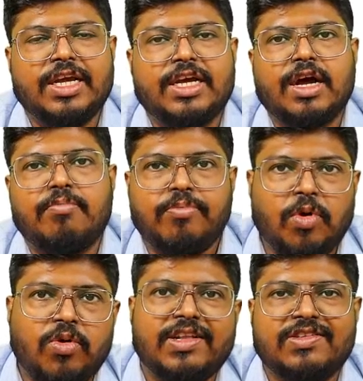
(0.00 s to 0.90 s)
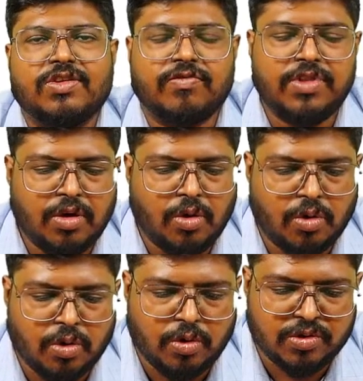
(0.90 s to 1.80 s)
components of the
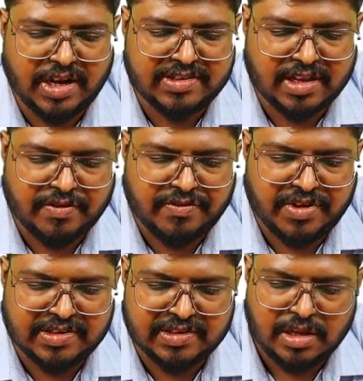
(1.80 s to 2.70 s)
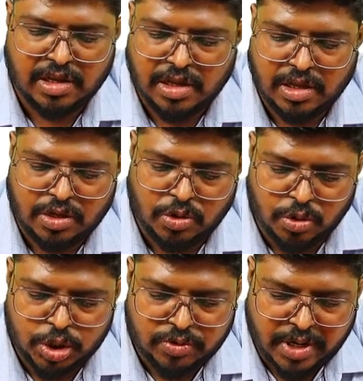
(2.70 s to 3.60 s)
occlusal surface.
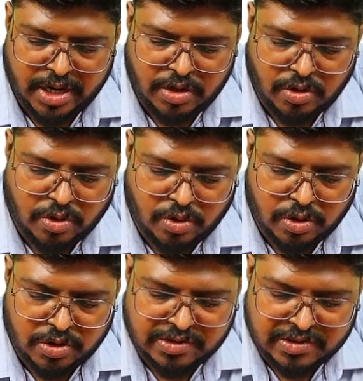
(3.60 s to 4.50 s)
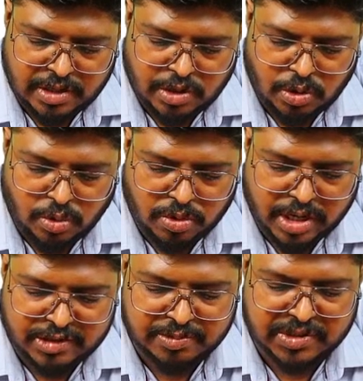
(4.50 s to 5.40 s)
Usually you are going to see two
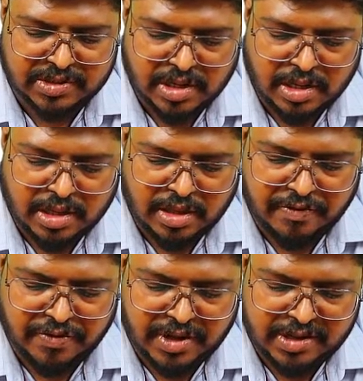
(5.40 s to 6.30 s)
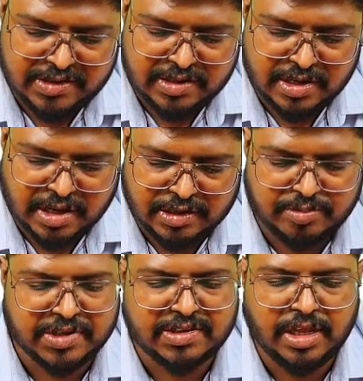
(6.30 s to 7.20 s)
cusps. The first cusp
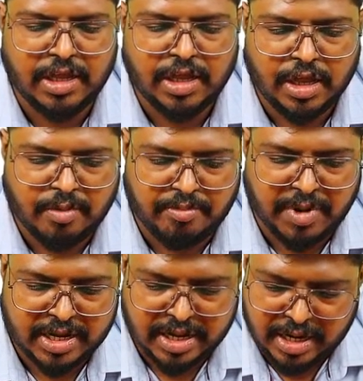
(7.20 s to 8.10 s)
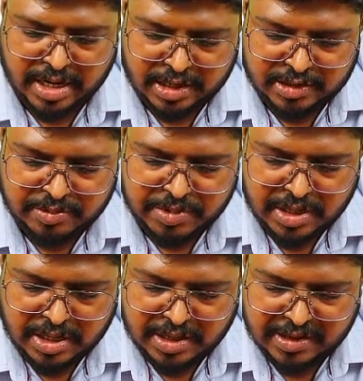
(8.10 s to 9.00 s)
is the buccal cusp.
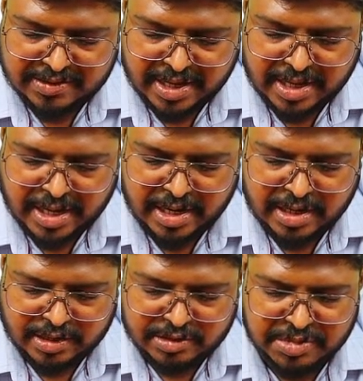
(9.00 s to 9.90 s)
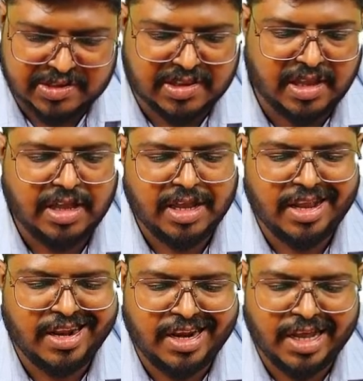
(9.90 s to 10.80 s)
The second cusp is the
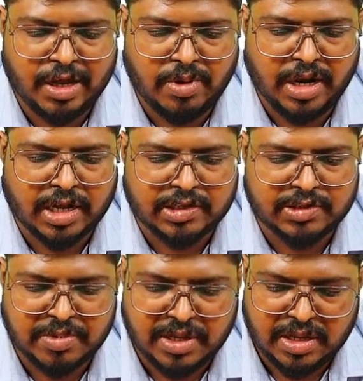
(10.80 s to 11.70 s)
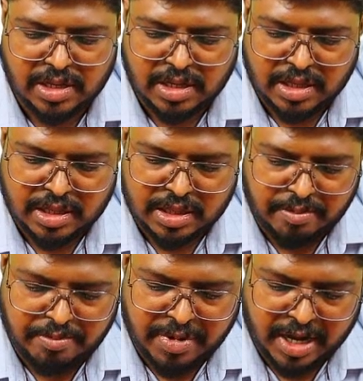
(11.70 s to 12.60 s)
lingual cusp. The
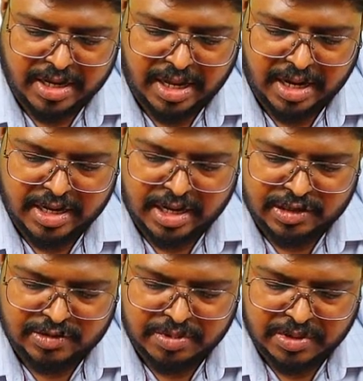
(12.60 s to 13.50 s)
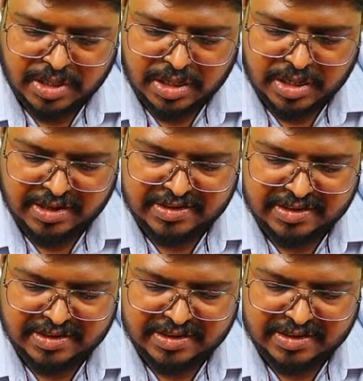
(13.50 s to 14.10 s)
buccal cusp is